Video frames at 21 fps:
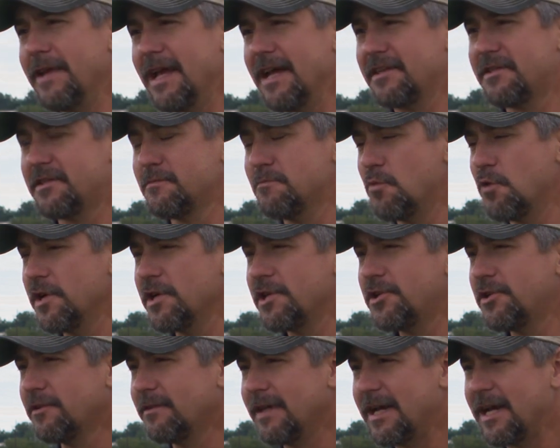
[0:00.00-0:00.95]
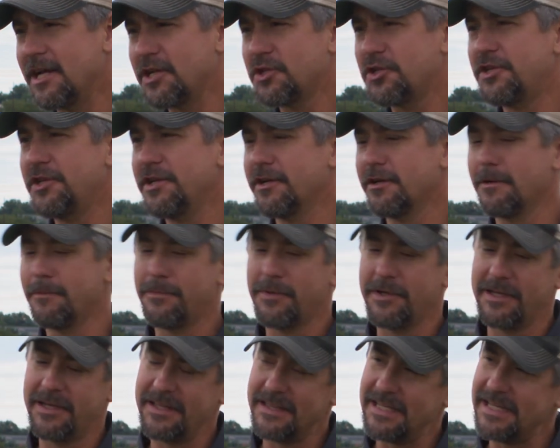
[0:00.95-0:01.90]
had some moisture last year,
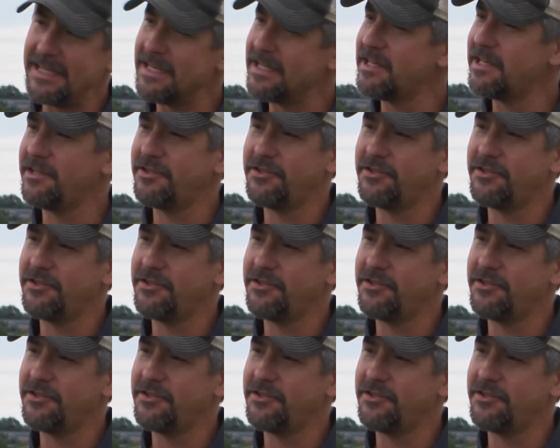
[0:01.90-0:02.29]
but at the end of